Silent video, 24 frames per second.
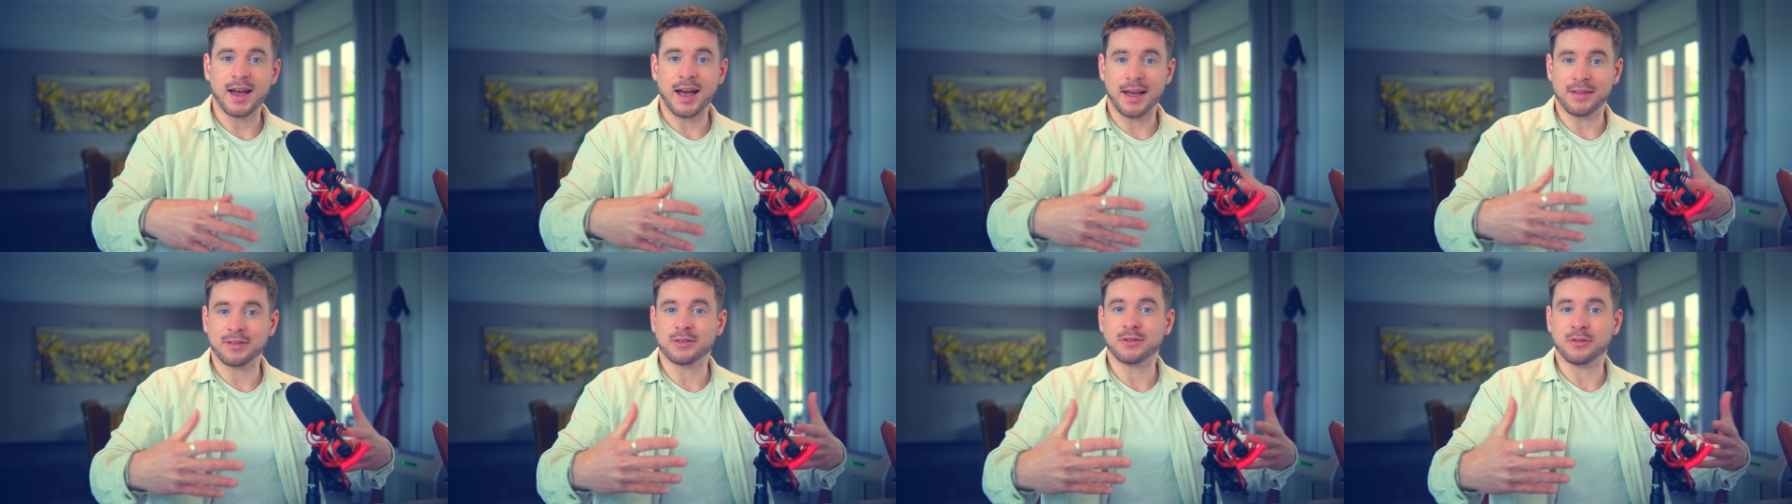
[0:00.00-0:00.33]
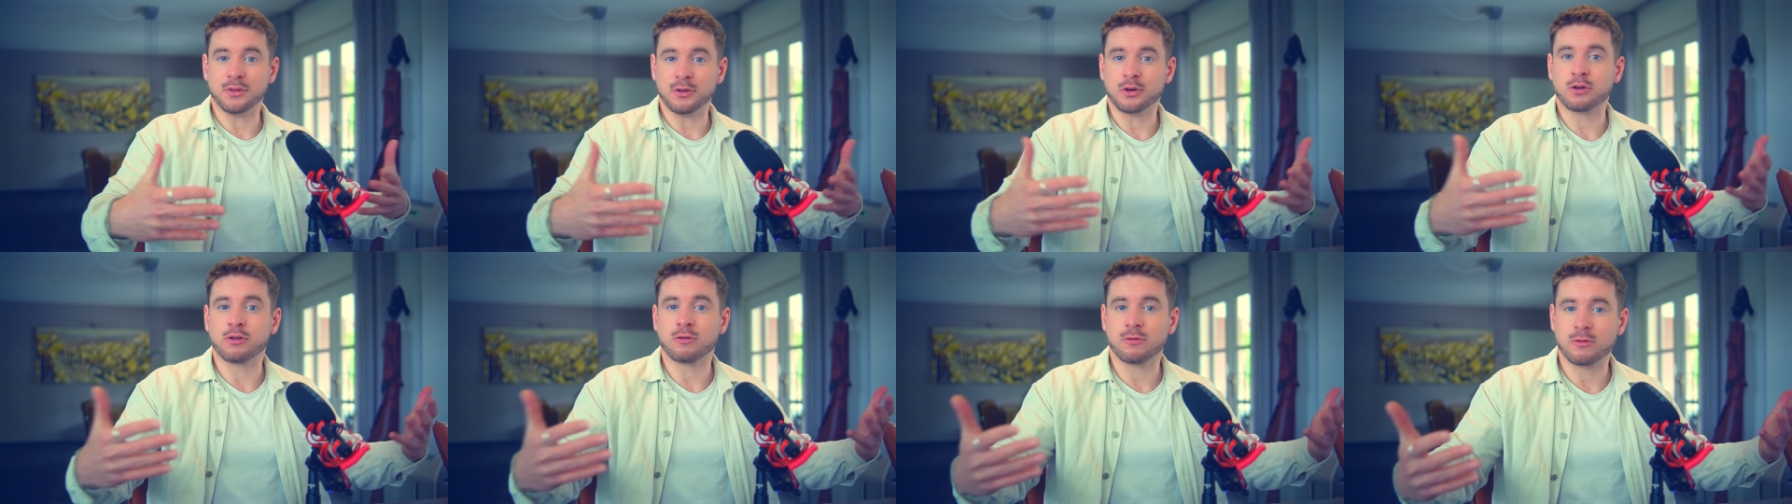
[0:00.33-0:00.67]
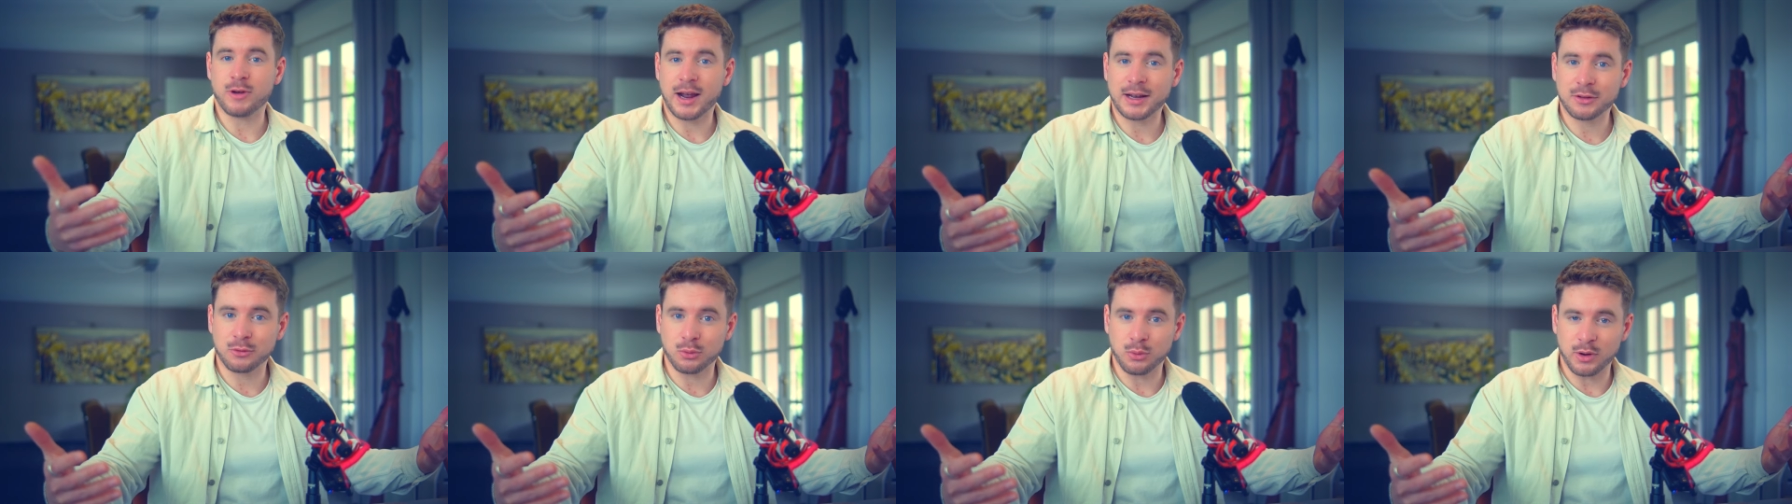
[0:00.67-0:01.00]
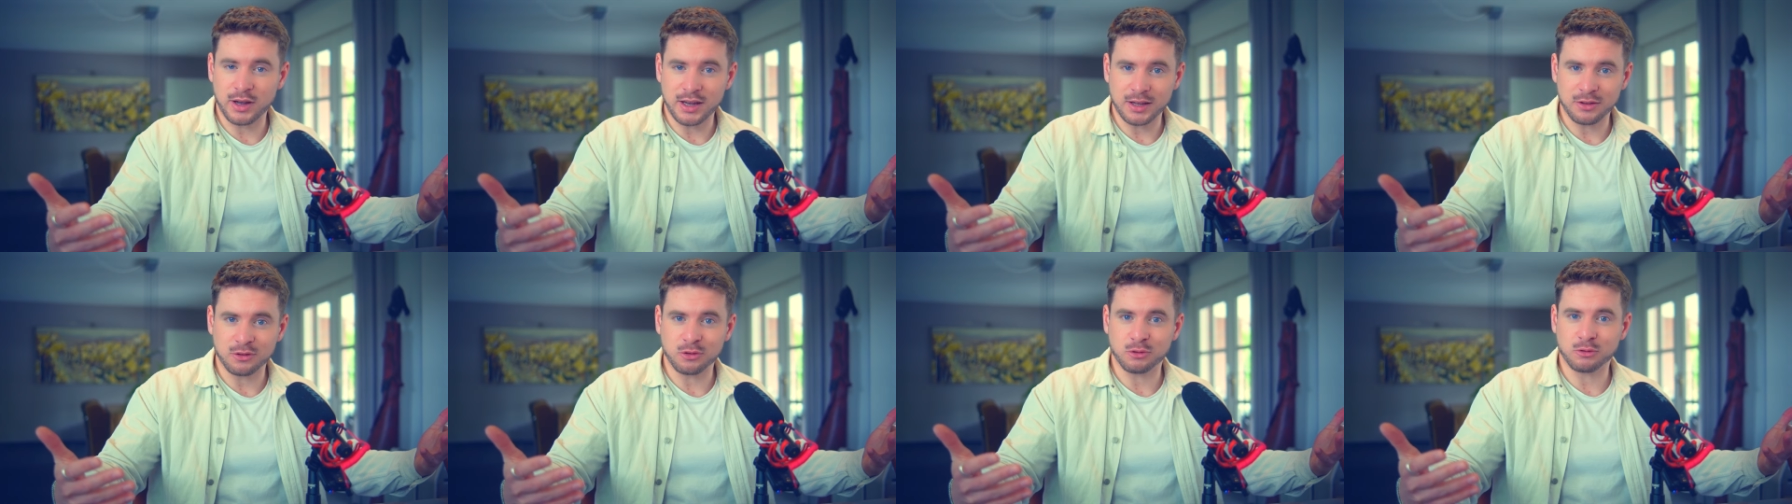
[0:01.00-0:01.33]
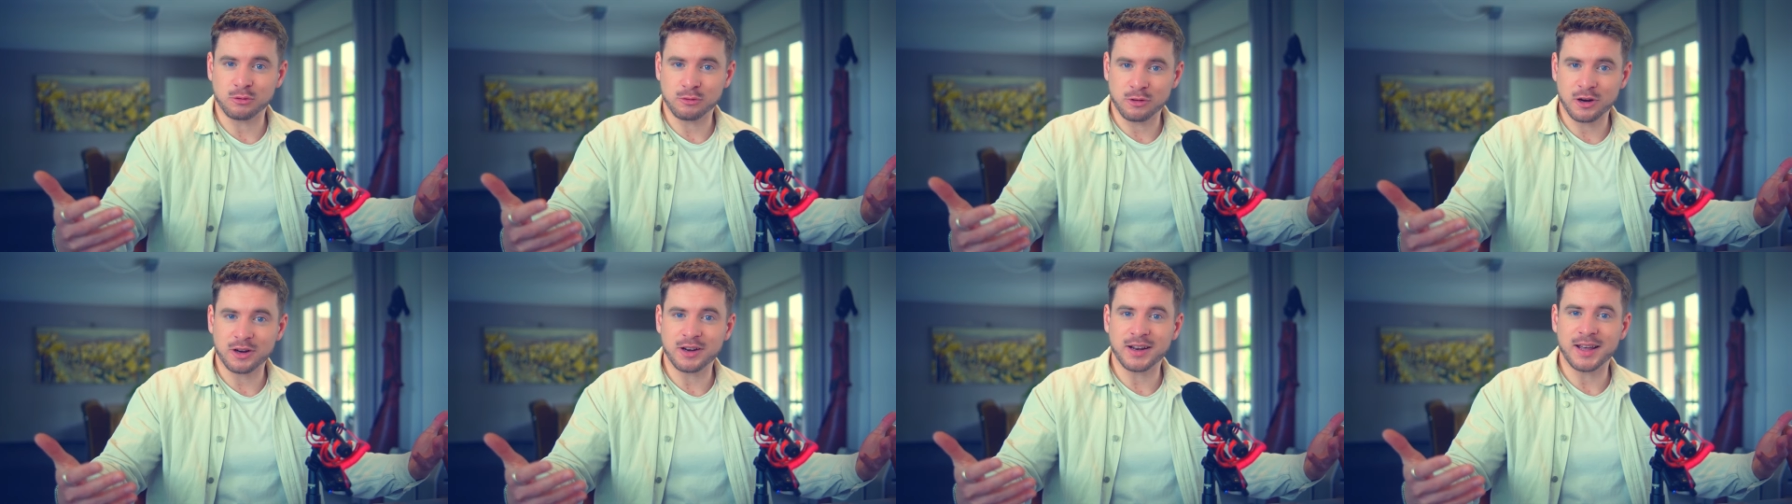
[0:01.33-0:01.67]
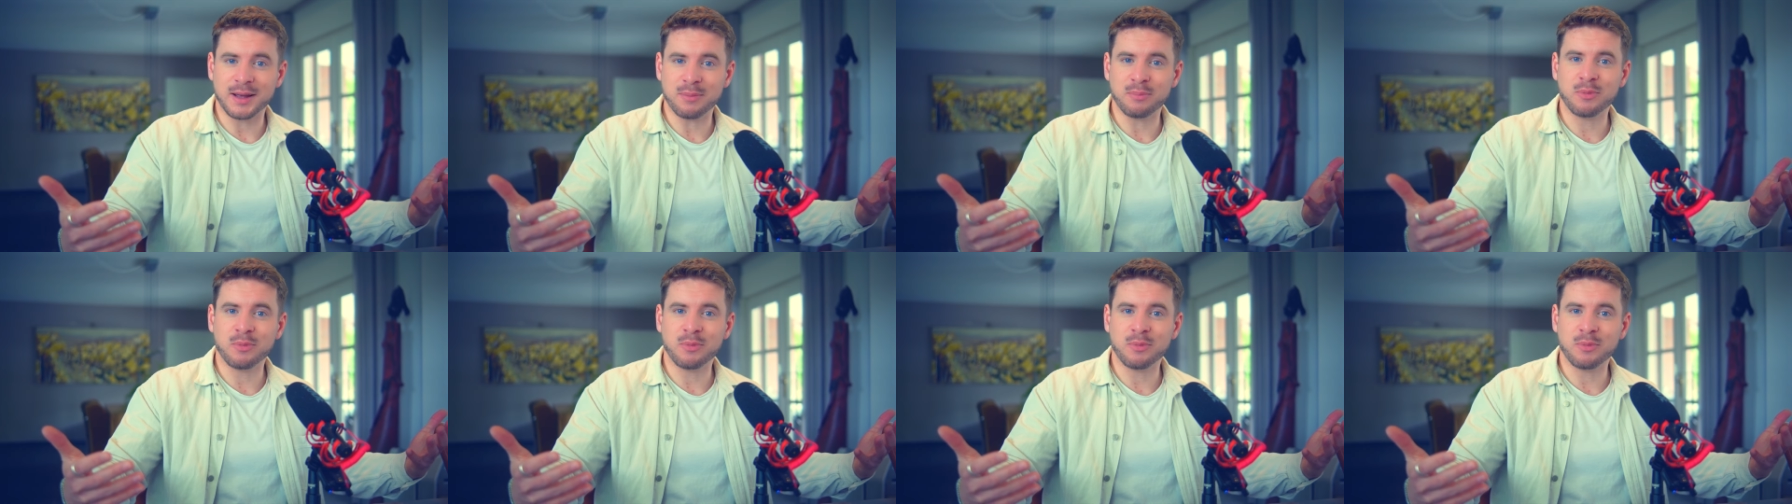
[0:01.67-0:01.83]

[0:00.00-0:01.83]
and the correct way to run a